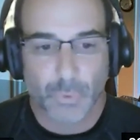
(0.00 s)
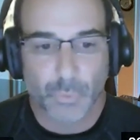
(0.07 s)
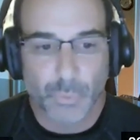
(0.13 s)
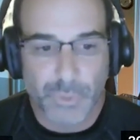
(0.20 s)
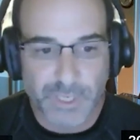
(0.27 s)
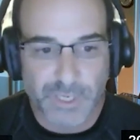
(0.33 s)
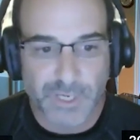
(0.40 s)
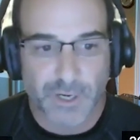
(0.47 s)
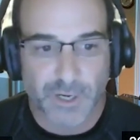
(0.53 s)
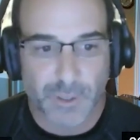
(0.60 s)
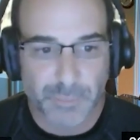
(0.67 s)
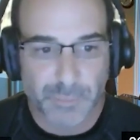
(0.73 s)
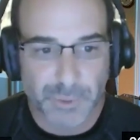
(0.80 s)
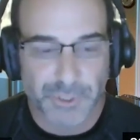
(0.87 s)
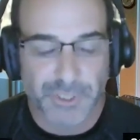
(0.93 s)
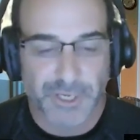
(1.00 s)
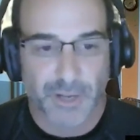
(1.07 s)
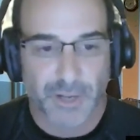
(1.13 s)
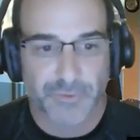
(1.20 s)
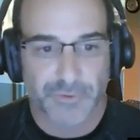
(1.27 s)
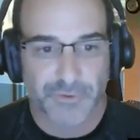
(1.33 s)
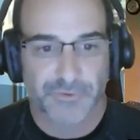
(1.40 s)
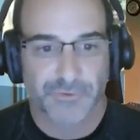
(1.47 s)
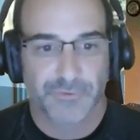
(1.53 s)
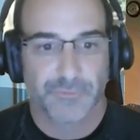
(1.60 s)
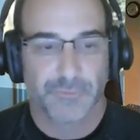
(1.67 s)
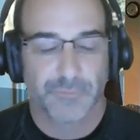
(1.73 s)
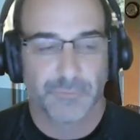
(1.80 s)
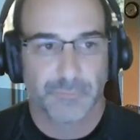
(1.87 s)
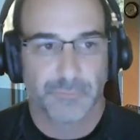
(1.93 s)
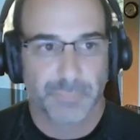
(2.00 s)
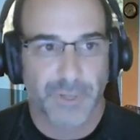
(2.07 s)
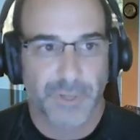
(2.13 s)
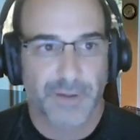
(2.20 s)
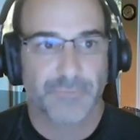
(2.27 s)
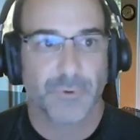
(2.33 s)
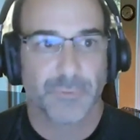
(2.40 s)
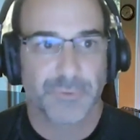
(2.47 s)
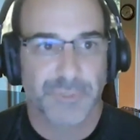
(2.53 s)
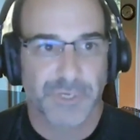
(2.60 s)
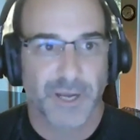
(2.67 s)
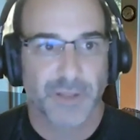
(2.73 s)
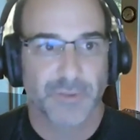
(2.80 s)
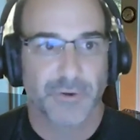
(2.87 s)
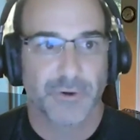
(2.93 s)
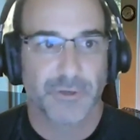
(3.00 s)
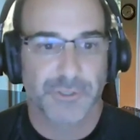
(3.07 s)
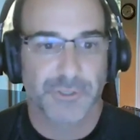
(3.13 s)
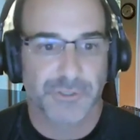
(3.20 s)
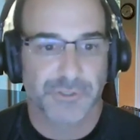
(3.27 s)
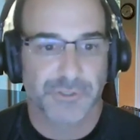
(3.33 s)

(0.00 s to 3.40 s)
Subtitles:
We are building out this platform together, which